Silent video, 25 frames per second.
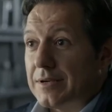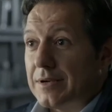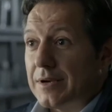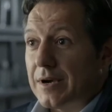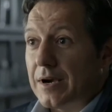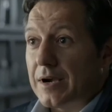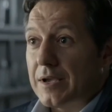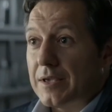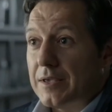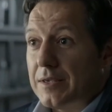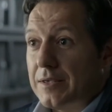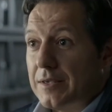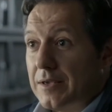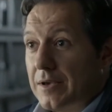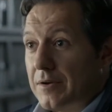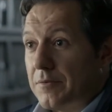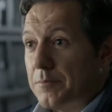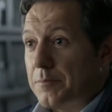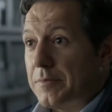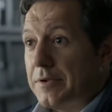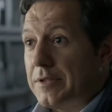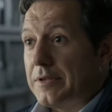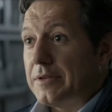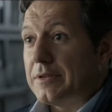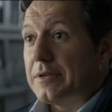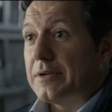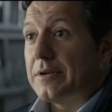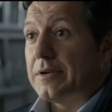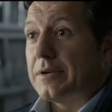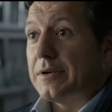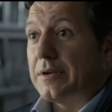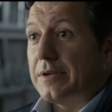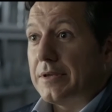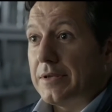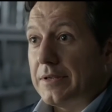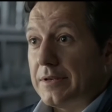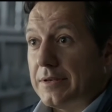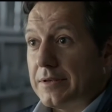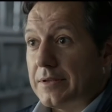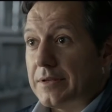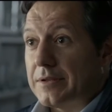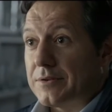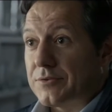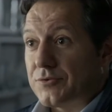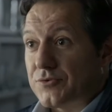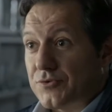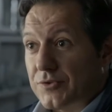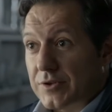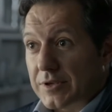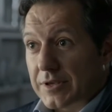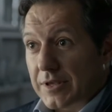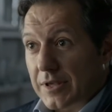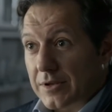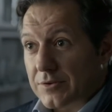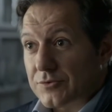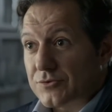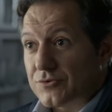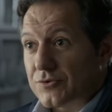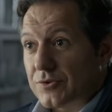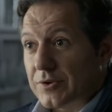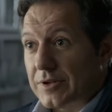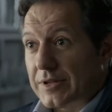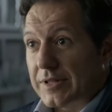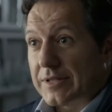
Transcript: I have been in three countries